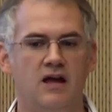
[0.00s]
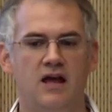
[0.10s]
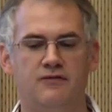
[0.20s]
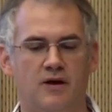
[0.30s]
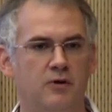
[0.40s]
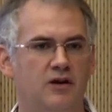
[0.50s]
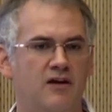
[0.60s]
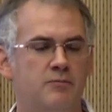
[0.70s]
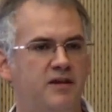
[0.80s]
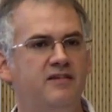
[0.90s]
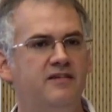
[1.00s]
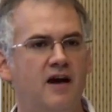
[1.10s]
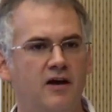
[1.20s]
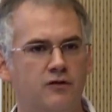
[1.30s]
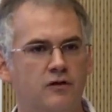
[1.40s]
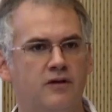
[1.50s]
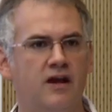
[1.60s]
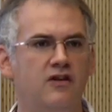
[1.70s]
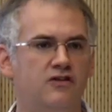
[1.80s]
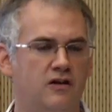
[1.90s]
If I'm going to have PCI
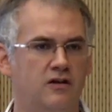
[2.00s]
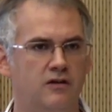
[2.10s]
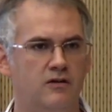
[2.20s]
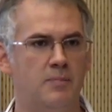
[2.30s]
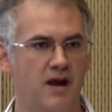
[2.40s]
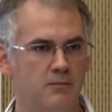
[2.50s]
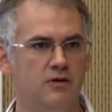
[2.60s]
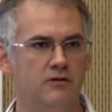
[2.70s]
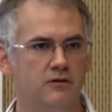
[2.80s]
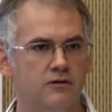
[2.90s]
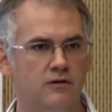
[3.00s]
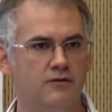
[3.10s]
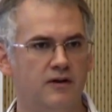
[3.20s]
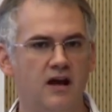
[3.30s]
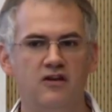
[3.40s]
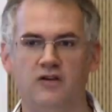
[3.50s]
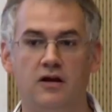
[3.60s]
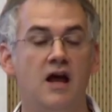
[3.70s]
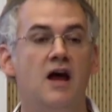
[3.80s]
certification, the payment certification,